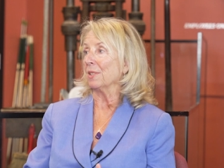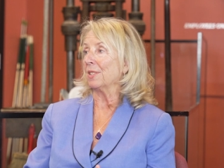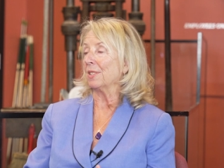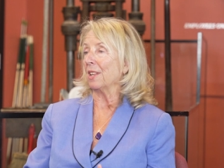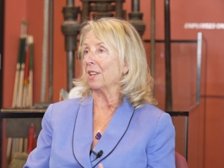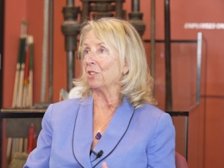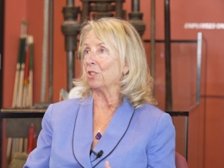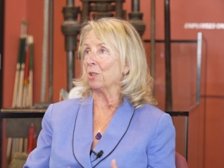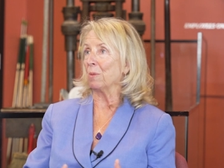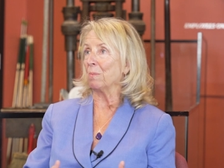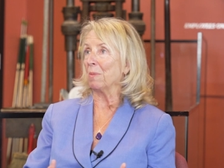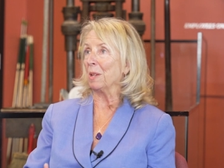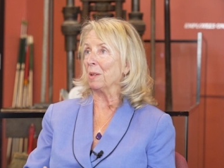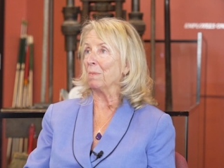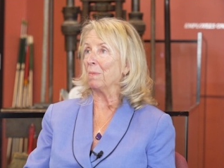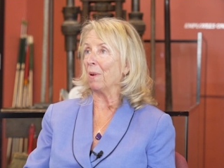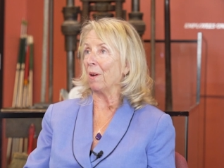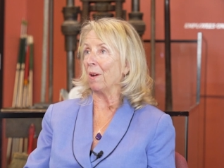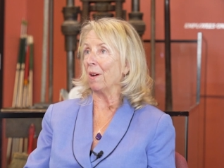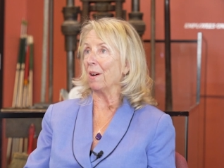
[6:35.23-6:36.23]
was such a big
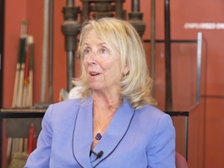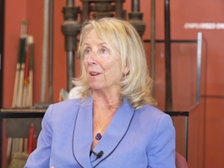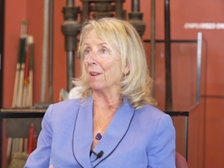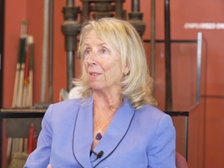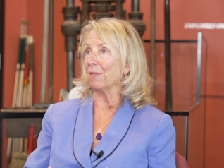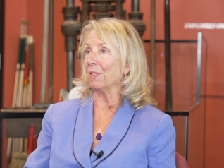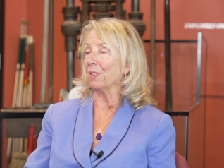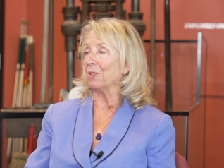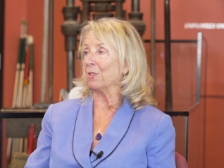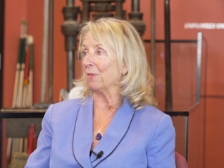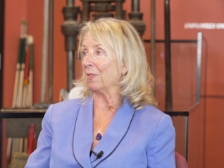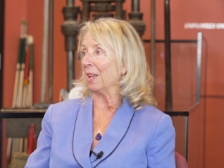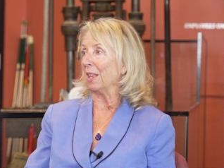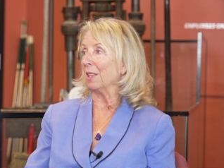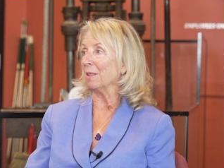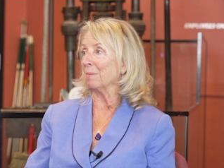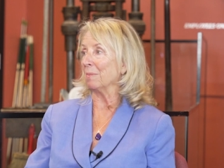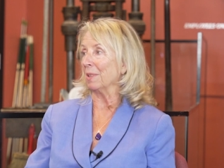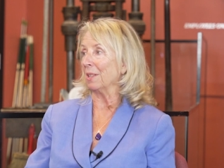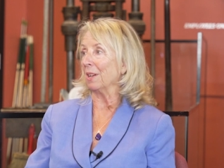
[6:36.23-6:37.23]
part of the
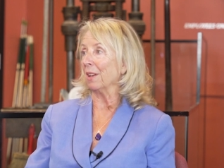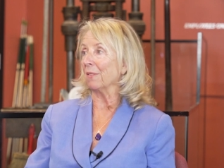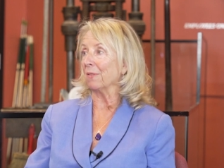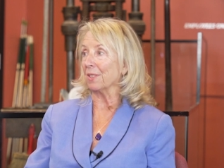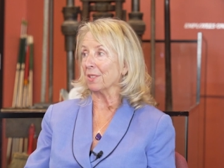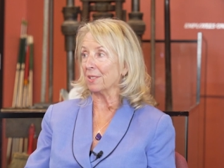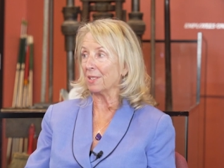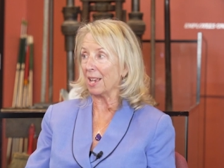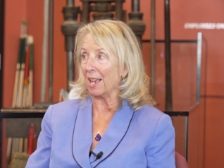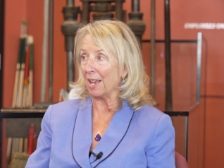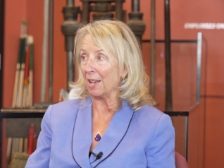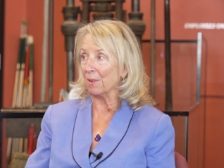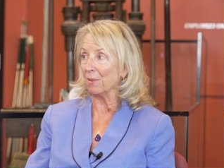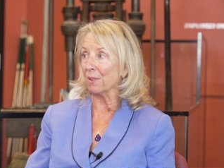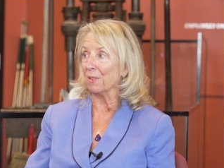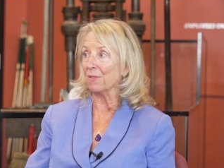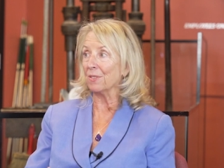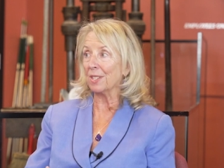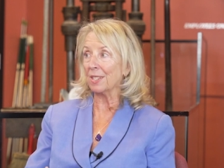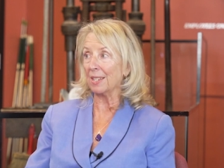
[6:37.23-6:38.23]
development of the town
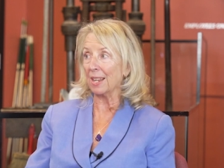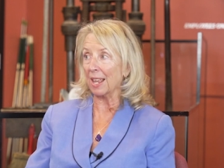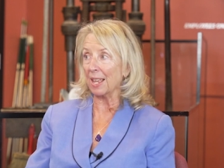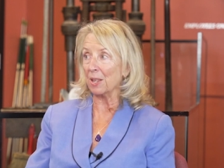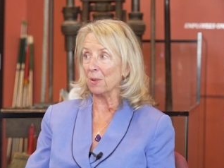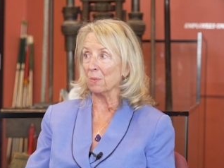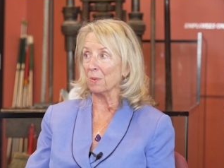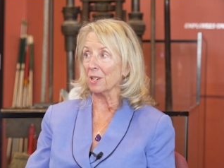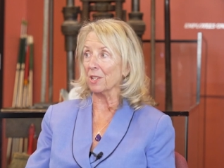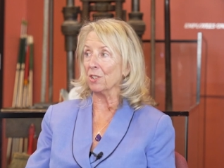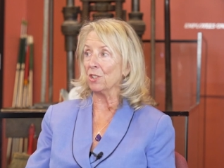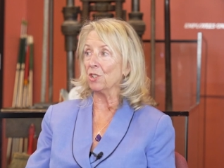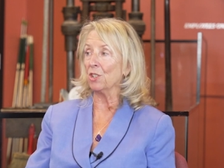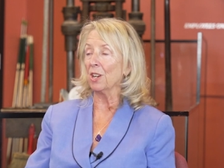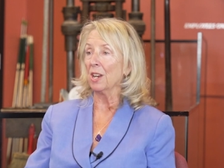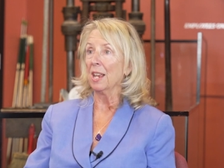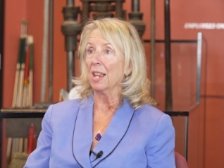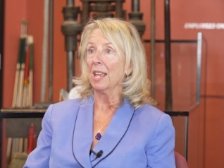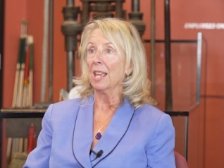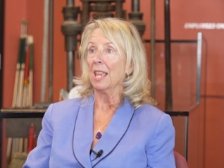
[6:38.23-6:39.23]
of Sandwich, mm
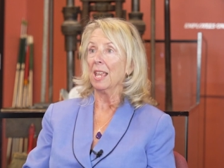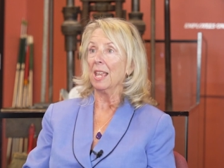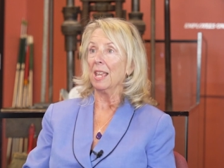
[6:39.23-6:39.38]
-hmm.